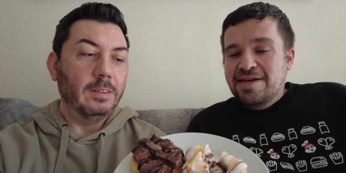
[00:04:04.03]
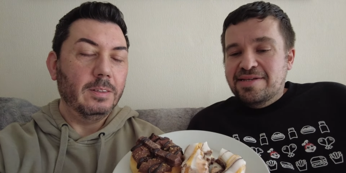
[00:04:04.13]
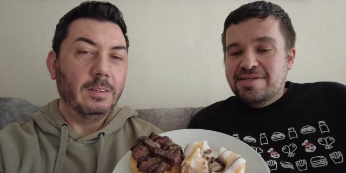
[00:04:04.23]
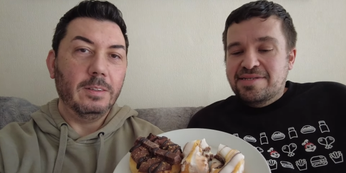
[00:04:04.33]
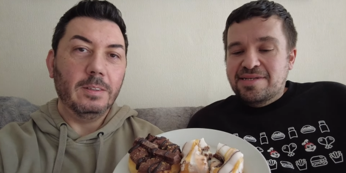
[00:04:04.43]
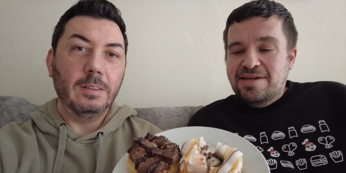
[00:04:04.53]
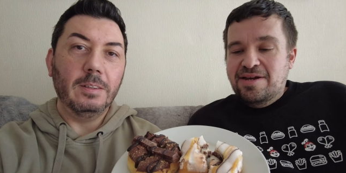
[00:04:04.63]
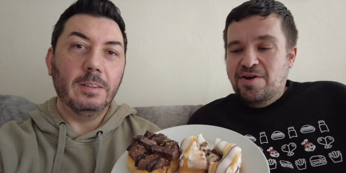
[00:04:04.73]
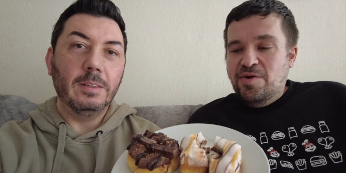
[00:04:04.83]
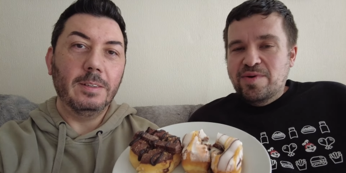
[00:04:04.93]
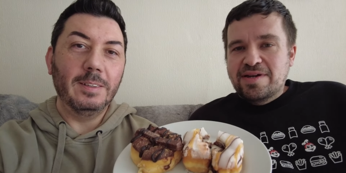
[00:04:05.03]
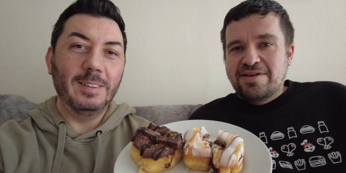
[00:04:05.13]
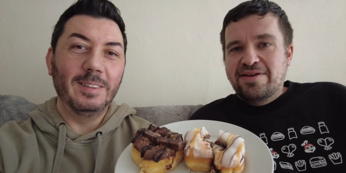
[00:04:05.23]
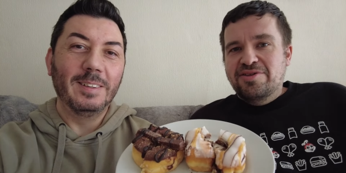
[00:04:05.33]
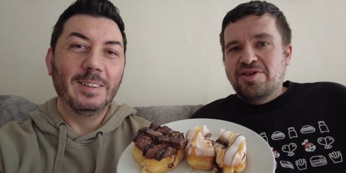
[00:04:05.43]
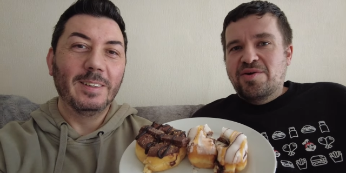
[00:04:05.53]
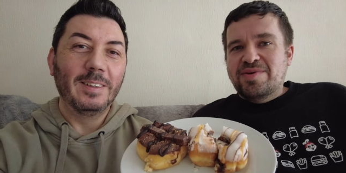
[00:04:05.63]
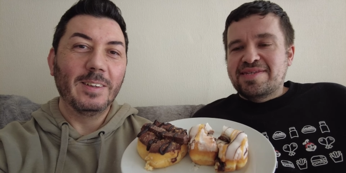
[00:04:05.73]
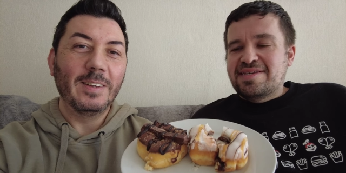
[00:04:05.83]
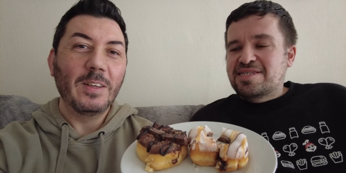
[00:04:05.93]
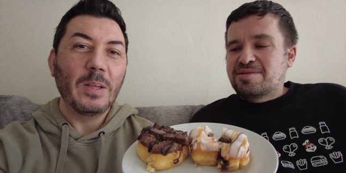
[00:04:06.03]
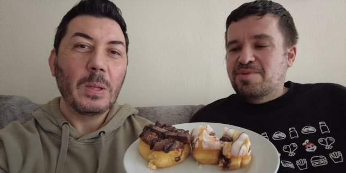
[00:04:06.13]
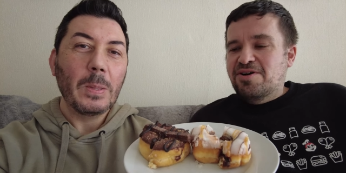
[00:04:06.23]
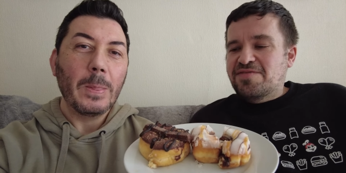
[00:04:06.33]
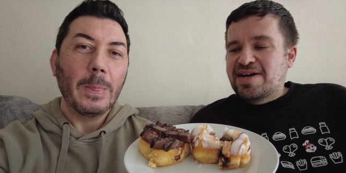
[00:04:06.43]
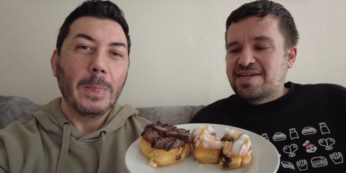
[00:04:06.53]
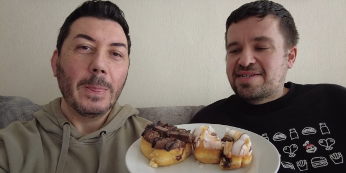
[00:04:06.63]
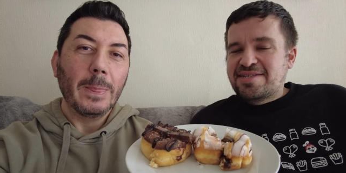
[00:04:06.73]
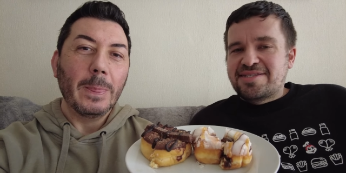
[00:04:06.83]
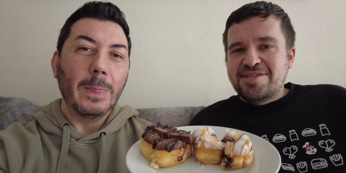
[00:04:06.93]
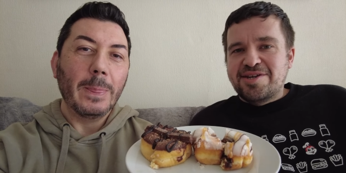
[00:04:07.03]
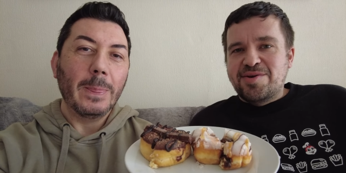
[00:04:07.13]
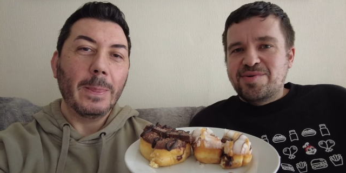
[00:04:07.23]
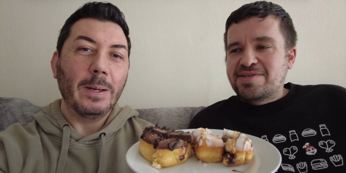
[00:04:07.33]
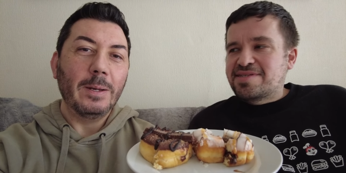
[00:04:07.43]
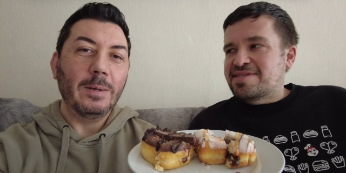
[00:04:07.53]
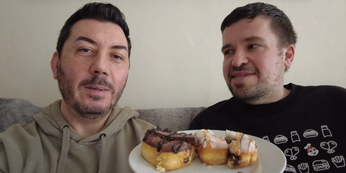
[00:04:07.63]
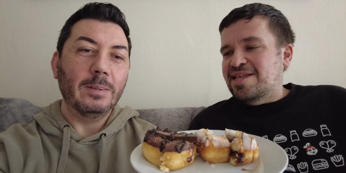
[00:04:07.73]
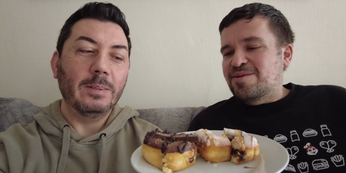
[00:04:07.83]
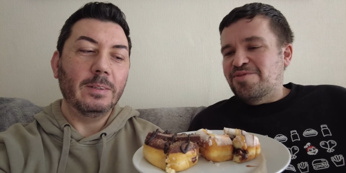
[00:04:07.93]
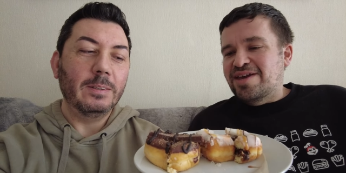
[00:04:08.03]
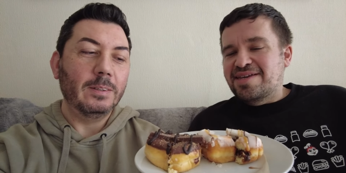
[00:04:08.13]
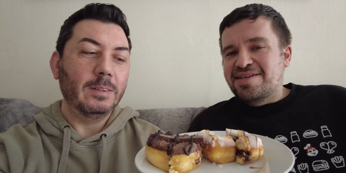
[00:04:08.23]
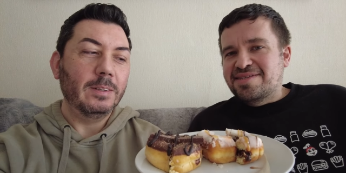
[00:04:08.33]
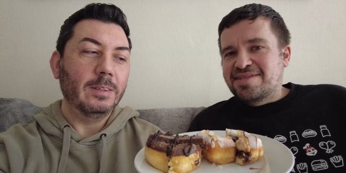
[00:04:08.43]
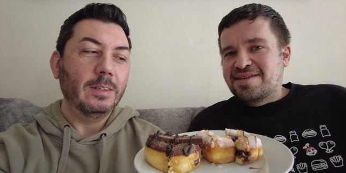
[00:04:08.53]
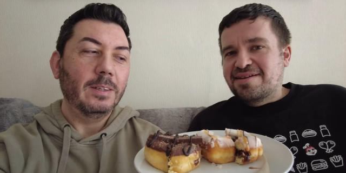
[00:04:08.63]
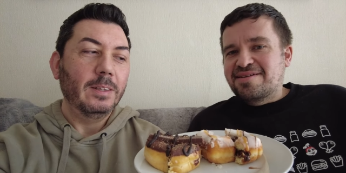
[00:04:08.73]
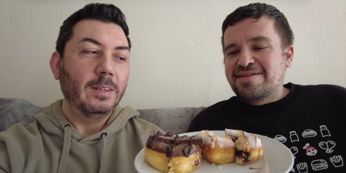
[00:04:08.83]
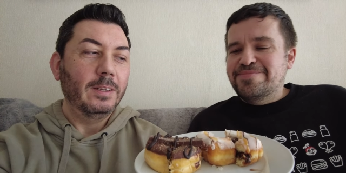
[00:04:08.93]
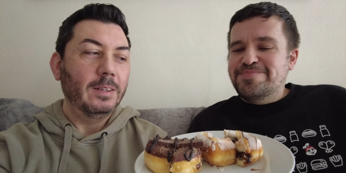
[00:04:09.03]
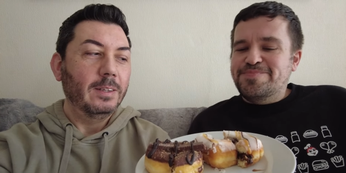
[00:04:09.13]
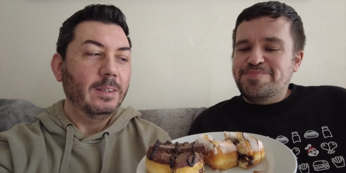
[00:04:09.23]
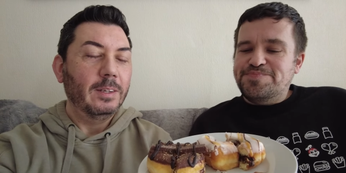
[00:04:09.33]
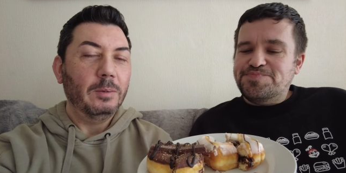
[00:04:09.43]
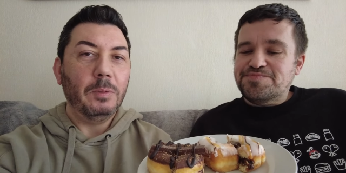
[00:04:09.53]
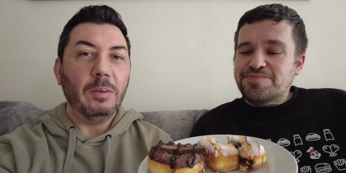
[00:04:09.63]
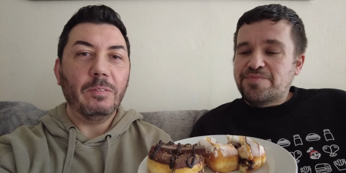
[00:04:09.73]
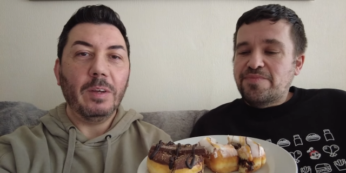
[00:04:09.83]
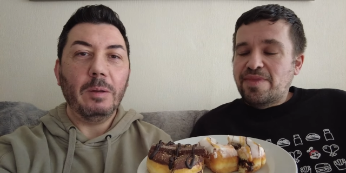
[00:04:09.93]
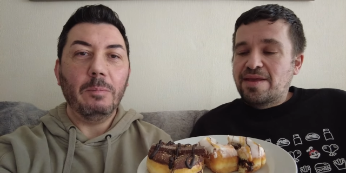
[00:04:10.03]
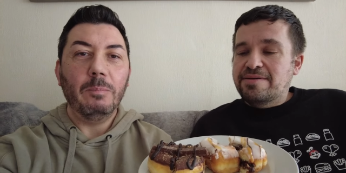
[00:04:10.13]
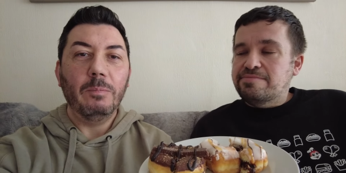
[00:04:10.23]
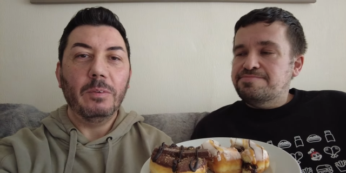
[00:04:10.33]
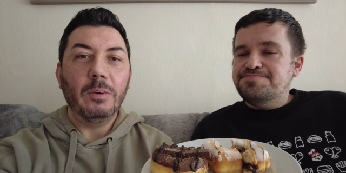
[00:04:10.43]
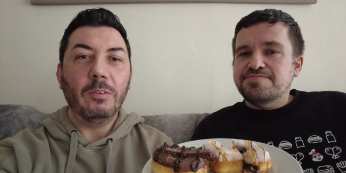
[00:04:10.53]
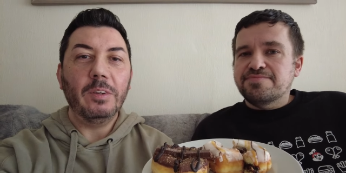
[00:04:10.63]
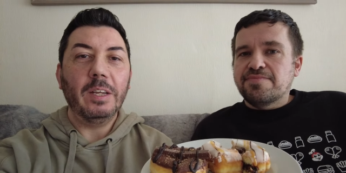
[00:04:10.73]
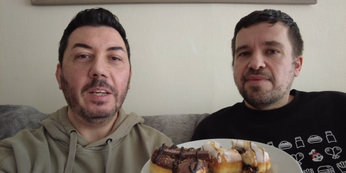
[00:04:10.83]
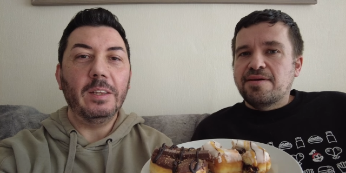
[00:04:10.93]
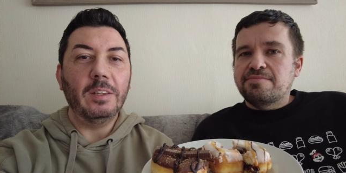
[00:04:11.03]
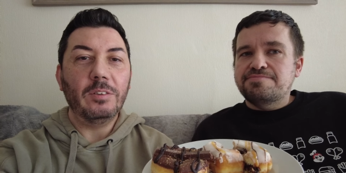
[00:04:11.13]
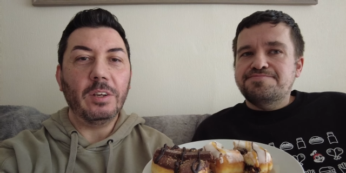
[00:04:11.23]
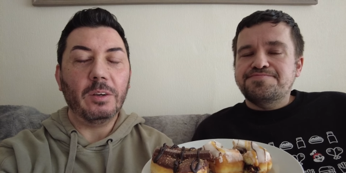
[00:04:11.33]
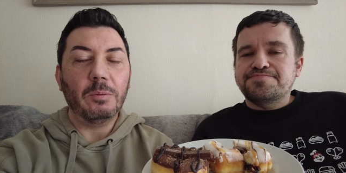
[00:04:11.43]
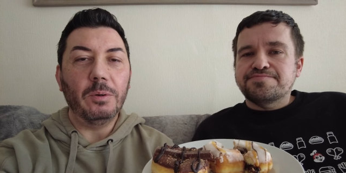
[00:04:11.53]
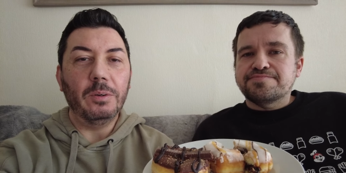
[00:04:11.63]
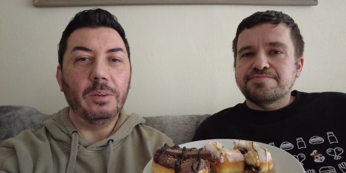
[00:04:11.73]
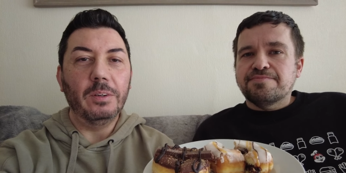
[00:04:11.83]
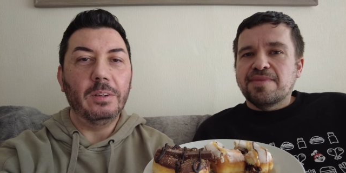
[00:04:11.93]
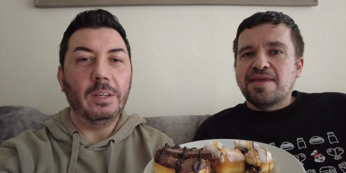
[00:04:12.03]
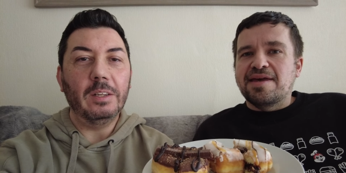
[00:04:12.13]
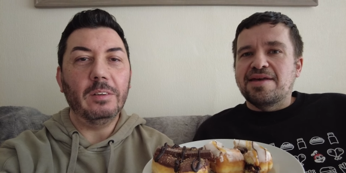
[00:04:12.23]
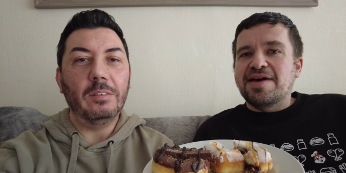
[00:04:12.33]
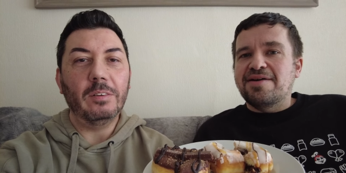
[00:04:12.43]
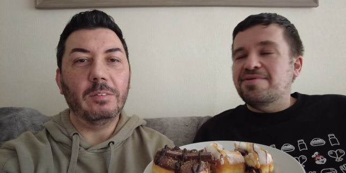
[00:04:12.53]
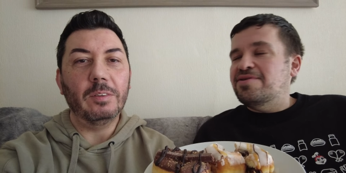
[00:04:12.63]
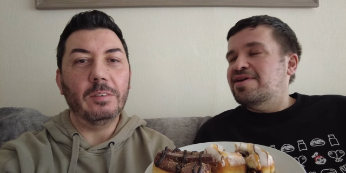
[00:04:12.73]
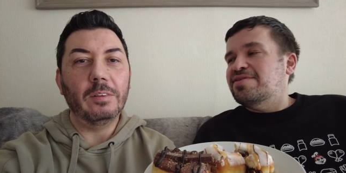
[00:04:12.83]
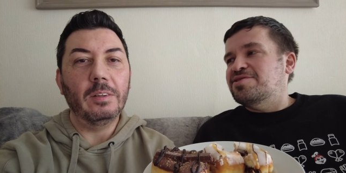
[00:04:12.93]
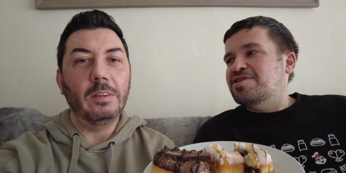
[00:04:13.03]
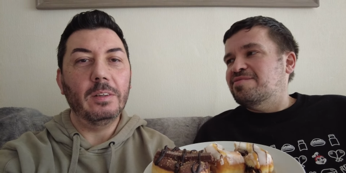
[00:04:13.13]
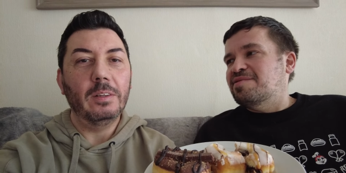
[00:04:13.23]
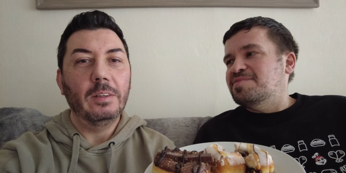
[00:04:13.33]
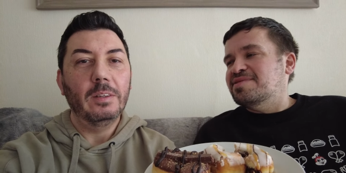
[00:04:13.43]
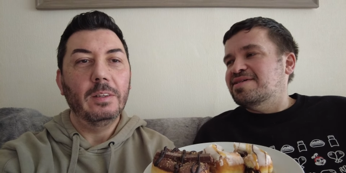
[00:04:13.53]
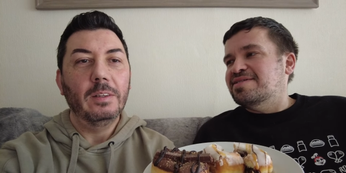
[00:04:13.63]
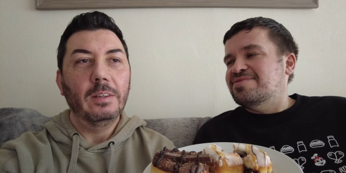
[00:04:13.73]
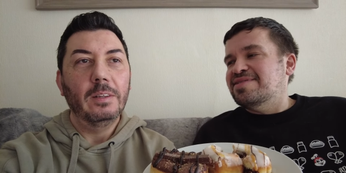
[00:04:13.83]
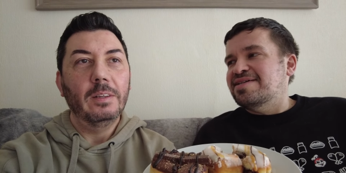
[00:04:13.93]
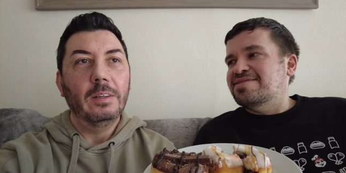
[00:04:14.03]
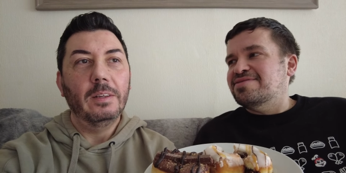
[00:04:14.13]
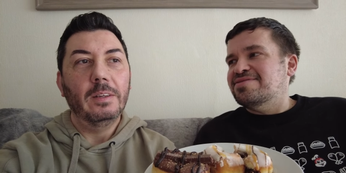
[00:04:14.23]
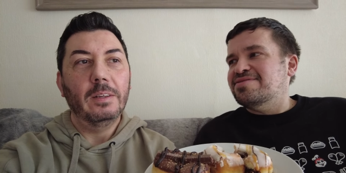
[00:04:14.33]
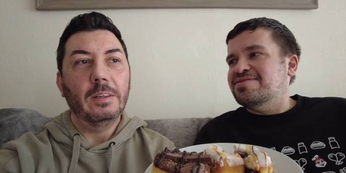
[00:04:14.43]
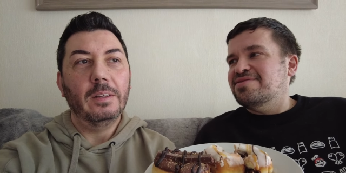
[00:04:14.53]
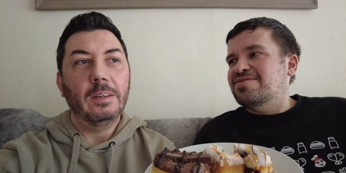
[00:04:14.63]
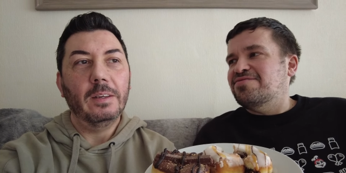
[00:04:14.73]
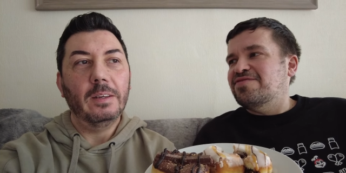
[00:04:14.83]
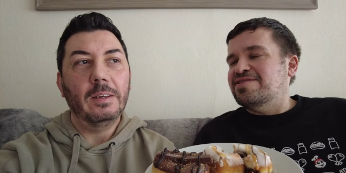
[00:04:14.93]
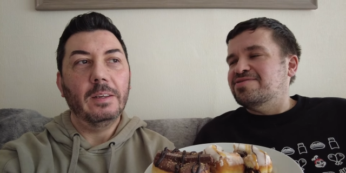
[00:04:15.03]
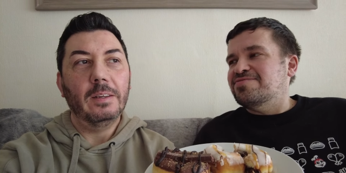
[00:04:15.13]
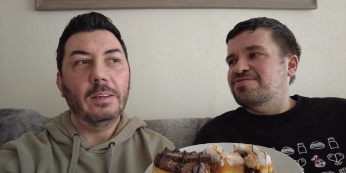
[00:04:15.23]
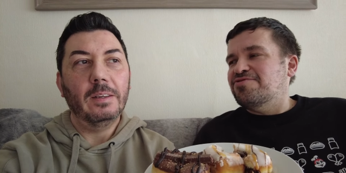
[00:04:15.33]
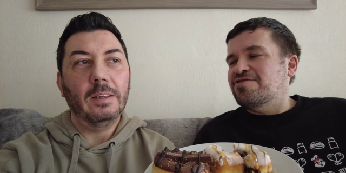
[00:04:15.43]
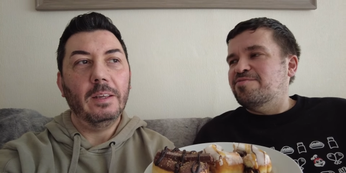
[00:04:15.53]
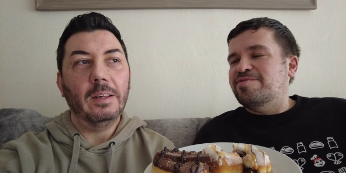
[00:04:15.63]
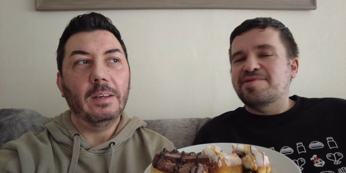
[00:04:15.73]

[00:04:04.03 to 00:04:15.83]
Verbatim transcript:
Speaker 1: And we thought we'd eat some more of our Easter donuts to celebrate Easter. We've
Speaker 2: um, already eaten the chick one. Yeah, that, oh yeah,
Speaker 1: the chick one was nice. It was nice and filled with strawberry.